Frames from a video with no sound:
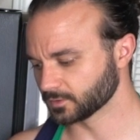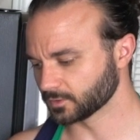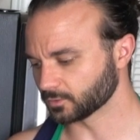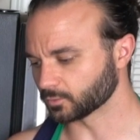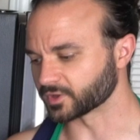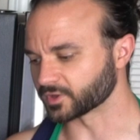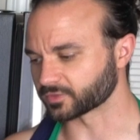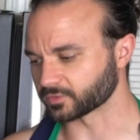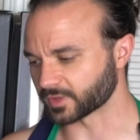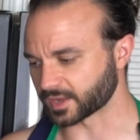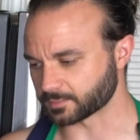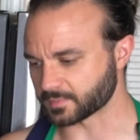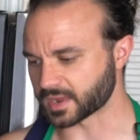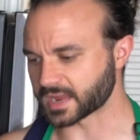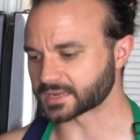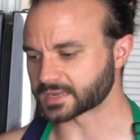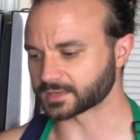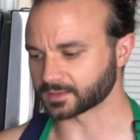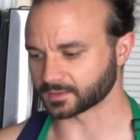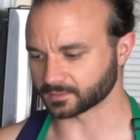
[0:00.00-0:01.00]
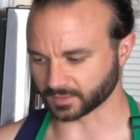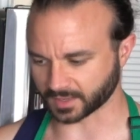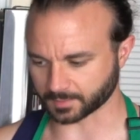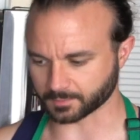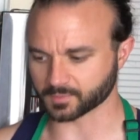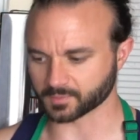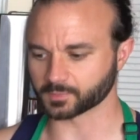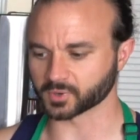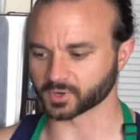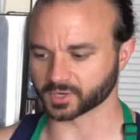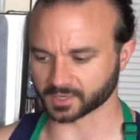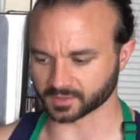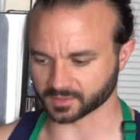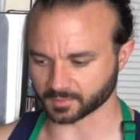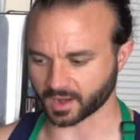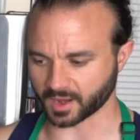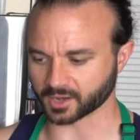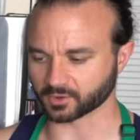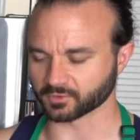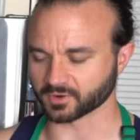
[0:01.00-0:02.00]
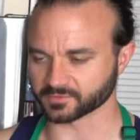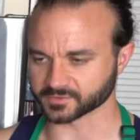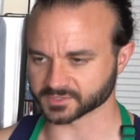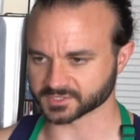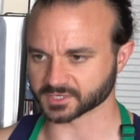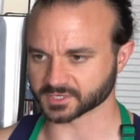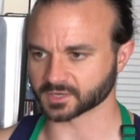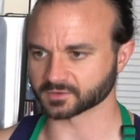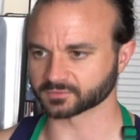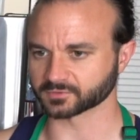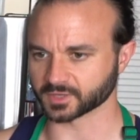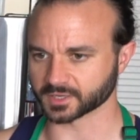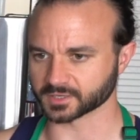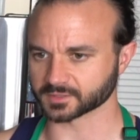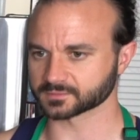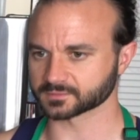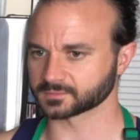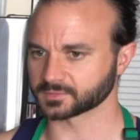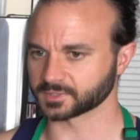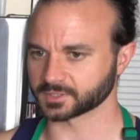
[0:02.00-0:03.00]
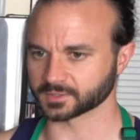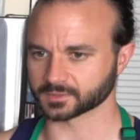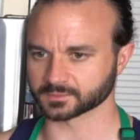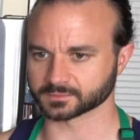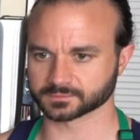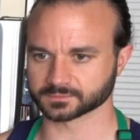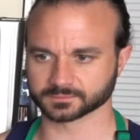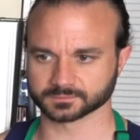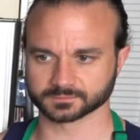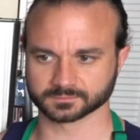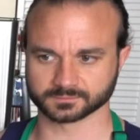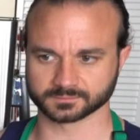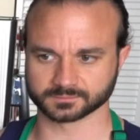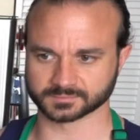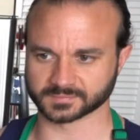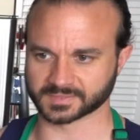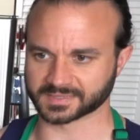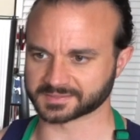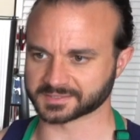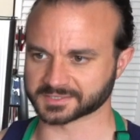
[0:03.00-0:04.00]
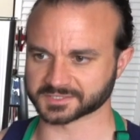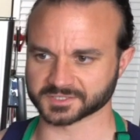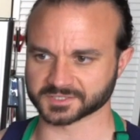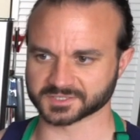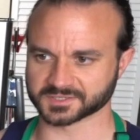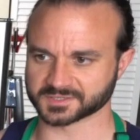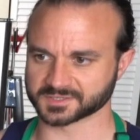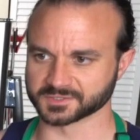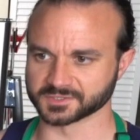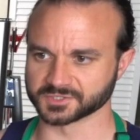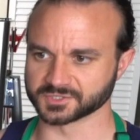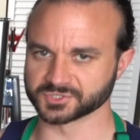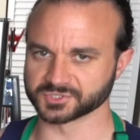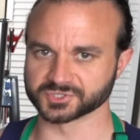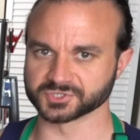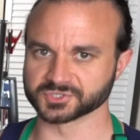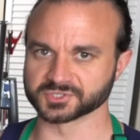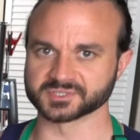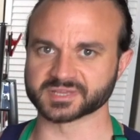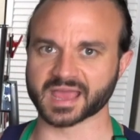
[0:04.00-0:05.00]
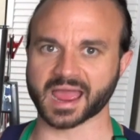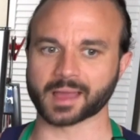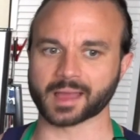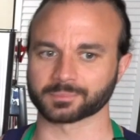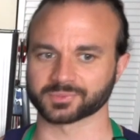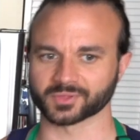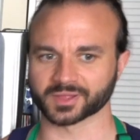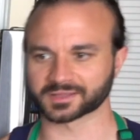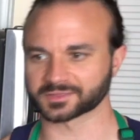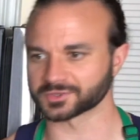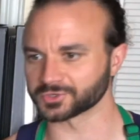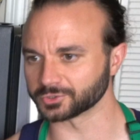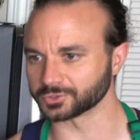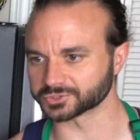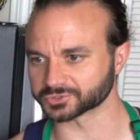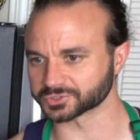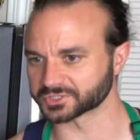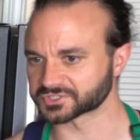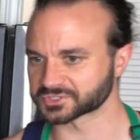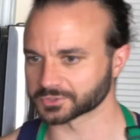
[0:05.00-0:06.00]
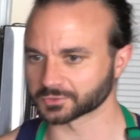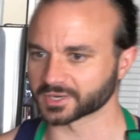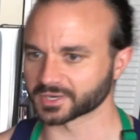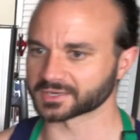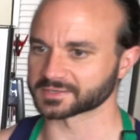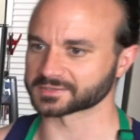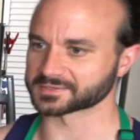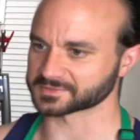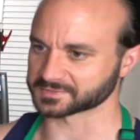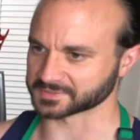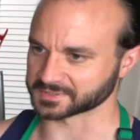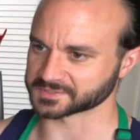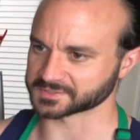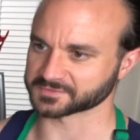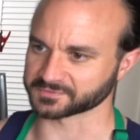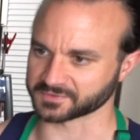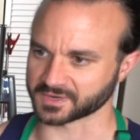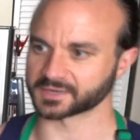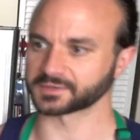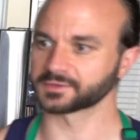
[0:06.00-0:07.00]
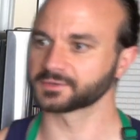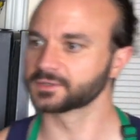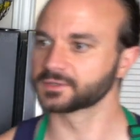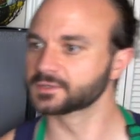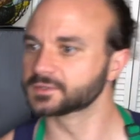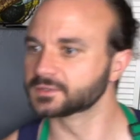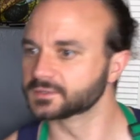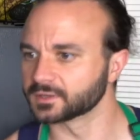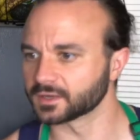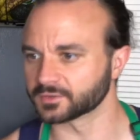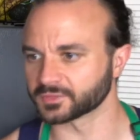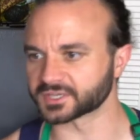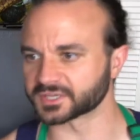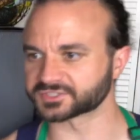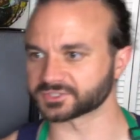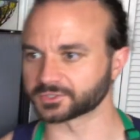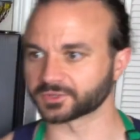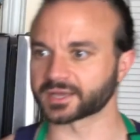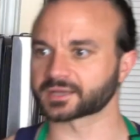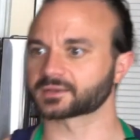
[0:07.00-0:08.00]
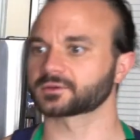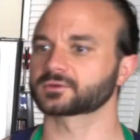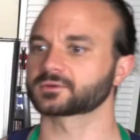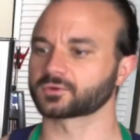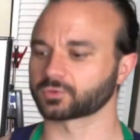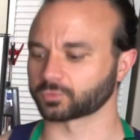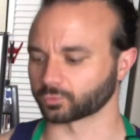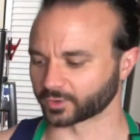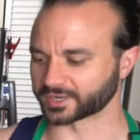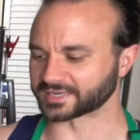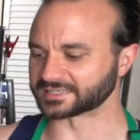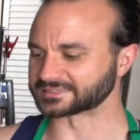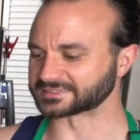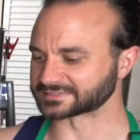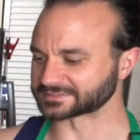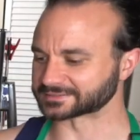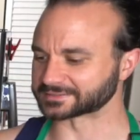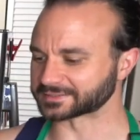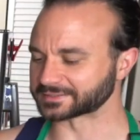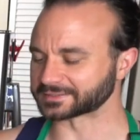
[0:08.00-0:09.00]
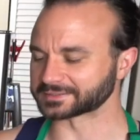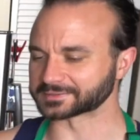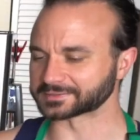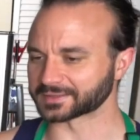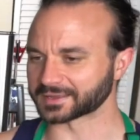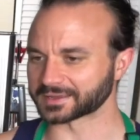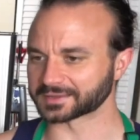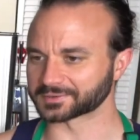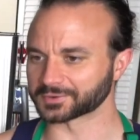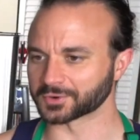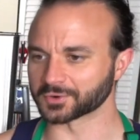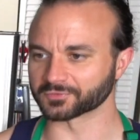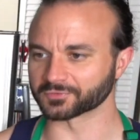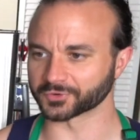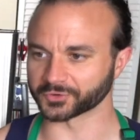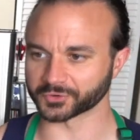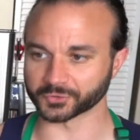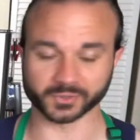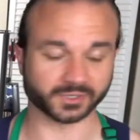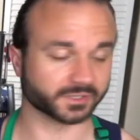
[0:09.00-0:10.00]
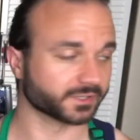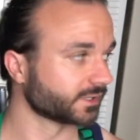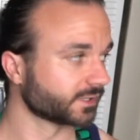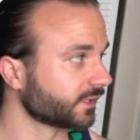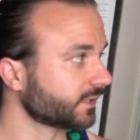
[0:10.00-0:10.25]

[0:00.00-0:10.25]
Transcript: With like making, like putting in the microwave and stuff, like, you know, it doesn't zap like the nutrients away. It's fine, unless you like crazily like overdo it.